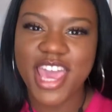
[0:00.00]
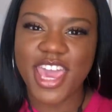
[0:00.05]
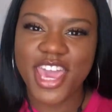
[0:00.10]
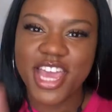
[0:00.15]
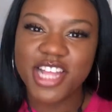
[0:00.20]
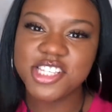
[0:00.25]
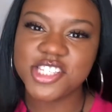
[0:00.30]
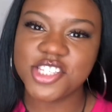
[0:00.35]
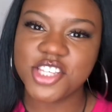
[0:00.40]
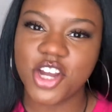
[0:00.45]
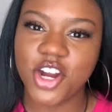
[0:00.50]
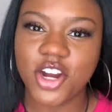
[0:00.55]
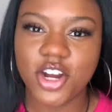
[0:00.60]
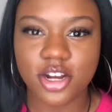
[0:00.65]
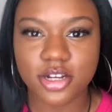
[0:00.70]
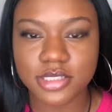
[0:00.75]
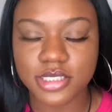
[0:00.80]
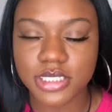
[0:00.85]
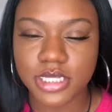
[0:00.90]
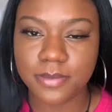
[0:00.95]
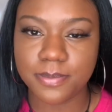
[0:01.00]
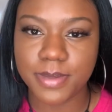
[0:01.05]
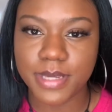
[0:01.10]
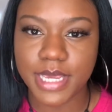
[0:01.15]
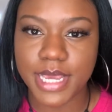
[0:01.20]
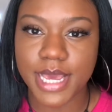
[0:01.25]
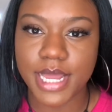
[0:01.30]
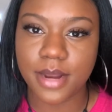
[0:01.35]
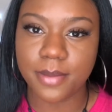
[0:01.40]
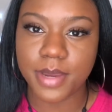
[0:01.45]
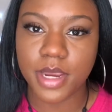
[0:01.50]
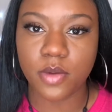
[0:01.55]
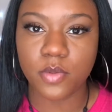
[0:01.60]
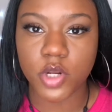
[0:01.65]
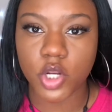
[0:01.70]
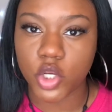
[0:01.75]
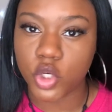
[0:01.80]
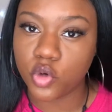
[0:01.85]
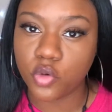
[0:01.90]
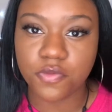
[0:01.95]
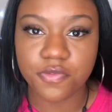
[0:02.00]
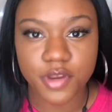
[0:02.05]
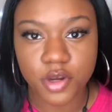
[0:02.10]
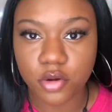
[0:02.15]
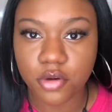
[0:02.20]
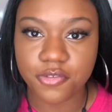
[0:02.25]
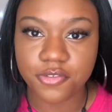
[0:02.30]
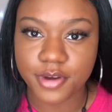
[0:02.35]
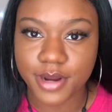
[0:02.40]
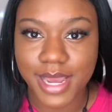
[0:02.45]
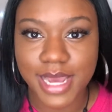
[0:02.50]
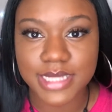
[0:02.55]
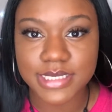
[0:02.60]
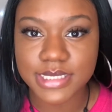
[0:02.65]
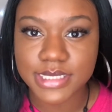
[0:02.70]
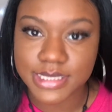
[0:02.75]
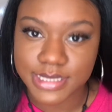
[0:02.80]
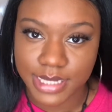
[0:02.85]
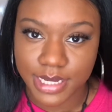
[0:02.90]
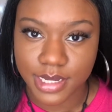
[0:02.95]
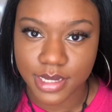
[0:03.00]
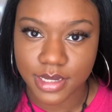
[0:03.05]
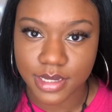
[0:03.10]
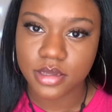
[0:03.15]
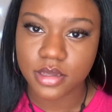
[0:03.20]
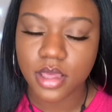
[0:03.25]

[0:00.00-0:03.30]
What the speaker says: It's your girl TB and I'm here with a new video for you guys today.